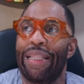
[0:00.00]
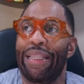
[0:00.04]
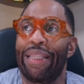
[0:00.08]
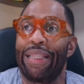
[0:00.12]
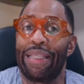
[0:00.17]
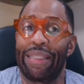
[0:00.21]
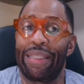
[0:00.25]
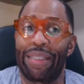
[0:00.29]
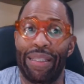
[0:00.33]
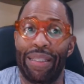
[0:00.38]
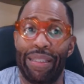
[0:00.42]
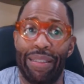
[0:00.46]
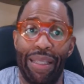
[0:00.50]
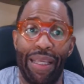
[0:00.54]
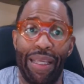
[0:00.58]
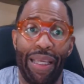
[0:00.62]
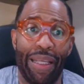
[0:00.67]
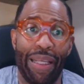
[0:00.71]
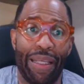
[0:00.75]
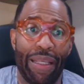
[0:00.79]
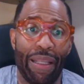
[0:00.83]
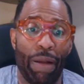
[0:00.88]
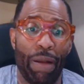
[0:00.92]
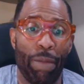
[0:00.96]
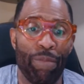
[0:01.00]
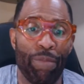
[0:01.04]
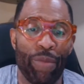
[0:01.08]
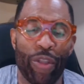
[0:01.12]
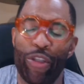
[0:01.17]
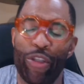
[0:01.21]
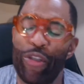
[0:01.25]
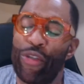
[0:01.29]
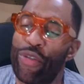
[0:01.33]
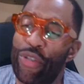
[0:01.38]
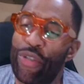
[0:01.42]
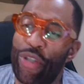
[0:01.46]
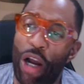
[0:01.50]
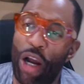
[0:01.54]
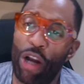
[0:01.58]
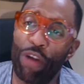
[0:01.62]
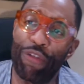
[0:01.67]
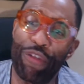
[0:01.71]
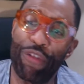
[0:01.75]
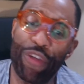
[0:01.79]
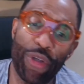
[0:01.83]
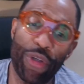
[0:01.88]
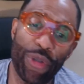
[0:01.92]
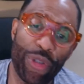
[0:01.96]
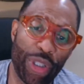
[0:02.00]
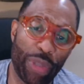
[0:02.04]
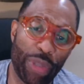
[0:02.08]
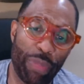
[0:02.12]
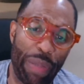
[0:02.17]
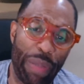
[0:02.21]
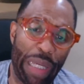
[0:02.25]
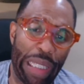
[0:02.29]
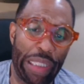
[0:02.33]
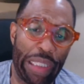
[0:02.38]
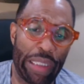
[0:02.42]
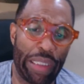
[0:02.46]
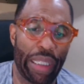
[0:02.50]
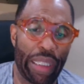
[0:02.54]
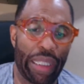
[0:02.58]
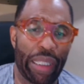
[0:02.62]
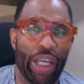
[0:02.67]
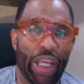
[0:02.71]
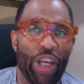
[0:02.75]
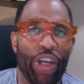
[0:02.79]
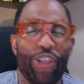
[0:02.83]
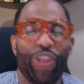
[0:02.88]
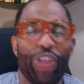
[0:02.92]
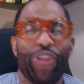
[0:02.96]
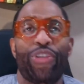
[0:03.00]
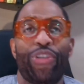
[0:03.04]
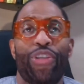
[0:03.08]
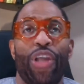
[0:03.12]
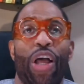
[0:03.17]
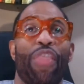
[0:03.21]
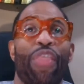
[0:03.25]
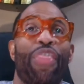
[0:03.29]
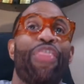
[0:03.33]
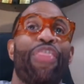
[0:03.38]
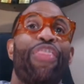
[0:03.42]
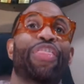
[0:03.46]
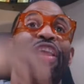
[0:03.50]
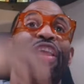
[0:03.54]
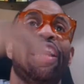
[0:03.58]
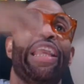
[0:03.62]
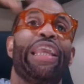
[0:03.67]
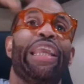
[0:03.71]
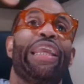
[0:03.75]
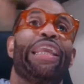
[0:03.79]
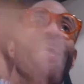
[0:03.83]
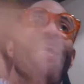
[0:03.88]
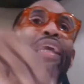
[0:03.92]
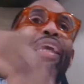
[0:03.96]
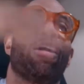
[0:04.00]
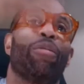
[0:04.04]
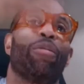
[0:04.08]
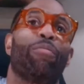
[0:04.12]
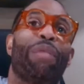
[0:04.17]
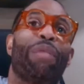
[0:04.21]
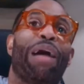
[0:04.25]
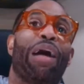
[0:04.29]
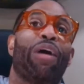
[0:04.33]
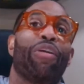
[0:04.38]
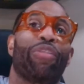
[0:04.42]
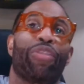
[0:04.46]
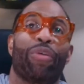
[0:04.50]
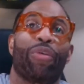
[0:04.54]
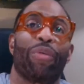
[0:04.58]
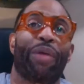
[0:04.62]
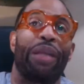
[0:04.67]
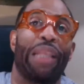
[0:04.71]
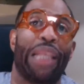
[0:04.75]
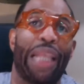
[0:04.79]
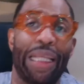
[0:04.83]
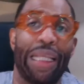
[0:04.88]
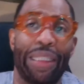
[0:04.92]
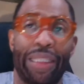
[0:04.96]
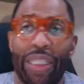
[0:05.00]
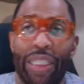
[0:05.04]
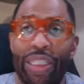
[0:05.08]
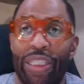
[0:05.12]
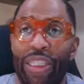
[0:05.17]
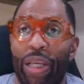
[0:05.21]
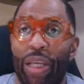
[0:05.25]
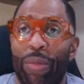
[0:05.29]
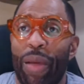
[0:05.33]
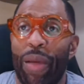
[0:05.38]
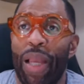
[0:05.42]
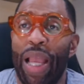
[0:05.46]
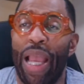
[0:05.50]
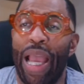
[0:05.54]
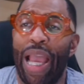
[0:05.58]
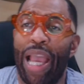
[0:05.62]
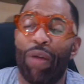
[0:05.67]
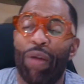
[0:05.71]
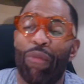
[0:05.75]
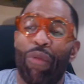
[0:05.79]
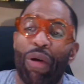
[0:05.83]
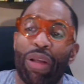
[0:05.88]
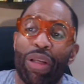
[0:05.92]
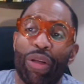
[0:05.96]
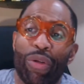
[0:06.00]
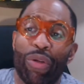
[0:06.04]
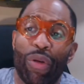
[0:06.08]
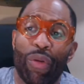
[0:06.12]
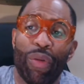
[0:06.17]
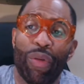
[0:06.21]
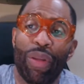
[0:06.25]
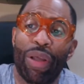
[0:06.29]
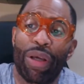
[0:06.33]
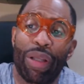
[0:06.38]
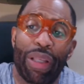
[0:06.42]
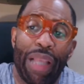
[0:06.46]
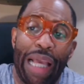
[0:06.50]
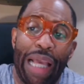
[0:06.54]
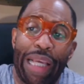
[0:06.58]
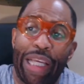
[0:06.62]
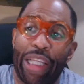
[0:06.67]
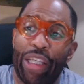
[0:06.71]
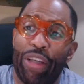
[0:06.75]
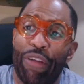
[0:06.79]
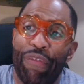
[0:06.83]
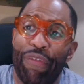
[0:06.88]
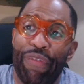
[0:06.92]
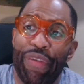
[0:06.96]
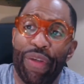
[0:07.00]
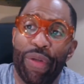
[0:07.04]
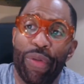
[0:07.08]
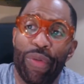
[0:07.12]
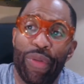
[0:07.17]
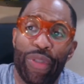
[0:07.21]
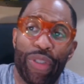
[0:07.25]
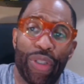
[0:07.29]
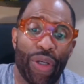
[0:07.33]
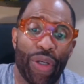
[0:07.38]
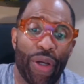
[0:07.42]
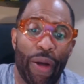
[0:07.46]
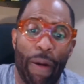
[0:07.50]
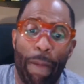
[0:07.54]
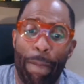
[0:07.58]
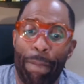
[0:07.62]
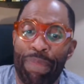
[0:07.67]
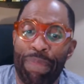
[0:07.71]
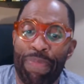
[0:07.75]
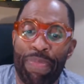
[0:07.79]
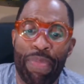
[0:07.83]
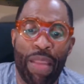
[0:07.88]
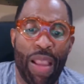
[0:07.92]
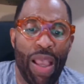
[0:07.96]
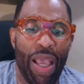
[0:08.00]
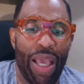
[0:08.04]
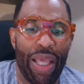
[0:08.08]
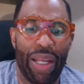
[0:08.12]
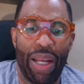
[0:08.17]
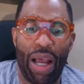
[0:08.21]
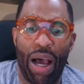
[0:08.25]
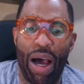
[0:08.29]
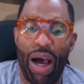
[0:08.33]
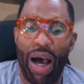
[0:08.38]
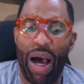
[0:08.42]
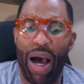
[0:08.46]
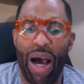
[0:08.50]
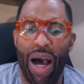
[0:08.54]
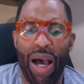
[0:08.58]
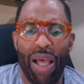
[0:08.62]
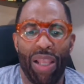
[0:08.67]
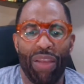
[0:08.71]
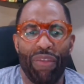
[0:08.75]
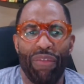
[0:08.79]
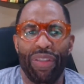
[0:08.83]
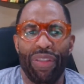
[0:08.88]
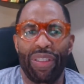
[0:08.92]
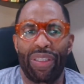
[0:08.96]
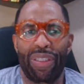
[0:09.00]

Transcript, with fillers: this is it. You start future pacing. You start thinking about the relationship and what it'll look like in the future. And all of a